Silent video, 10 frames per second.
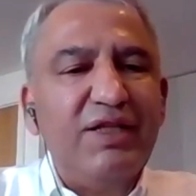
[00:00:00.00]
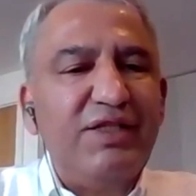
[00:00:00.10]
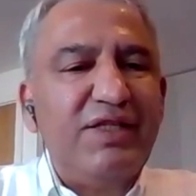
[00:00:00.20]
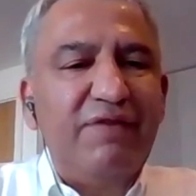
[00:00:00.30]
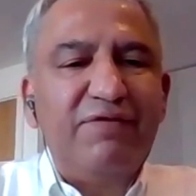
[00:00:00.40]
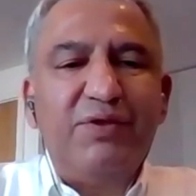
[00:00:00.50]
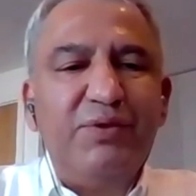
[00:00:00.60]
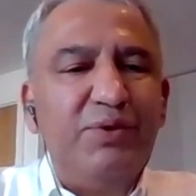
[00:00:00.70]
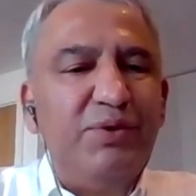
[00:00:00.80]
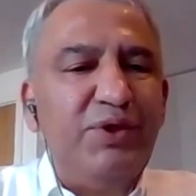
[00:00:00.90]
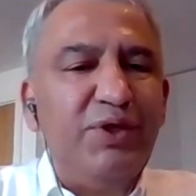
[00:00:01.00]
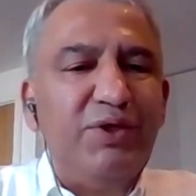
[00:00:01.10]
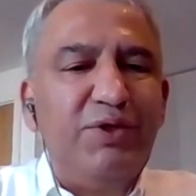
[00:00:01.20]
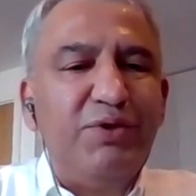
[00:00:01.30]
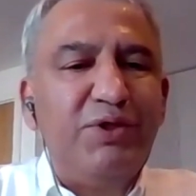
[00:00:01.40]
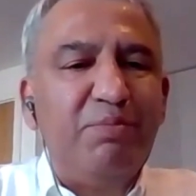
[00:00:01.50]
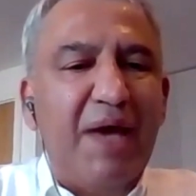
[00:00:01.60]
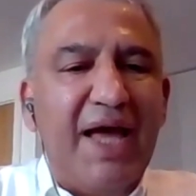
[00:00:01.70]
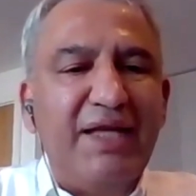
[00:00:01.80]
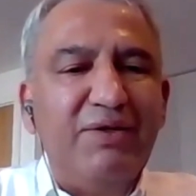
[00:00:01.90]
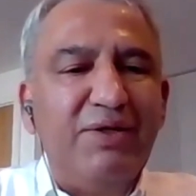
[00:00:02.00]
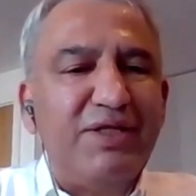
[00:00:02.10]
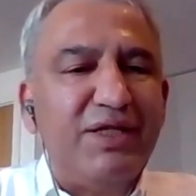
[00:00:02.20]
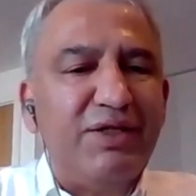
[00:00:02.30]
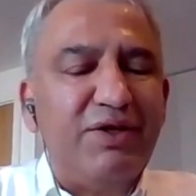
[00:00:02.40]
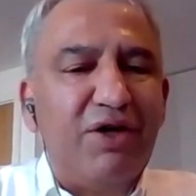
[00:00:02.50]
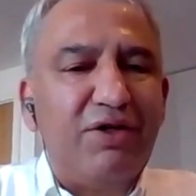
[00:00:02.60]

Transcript: sift through, huge manuals and